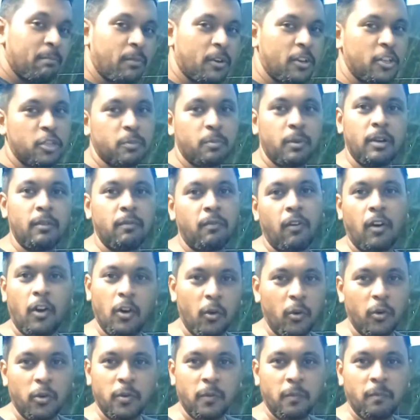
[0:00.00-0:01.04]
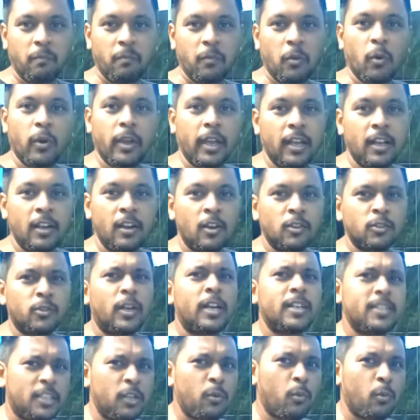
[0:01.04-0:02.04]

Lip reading: principle followed. Okay, so let's see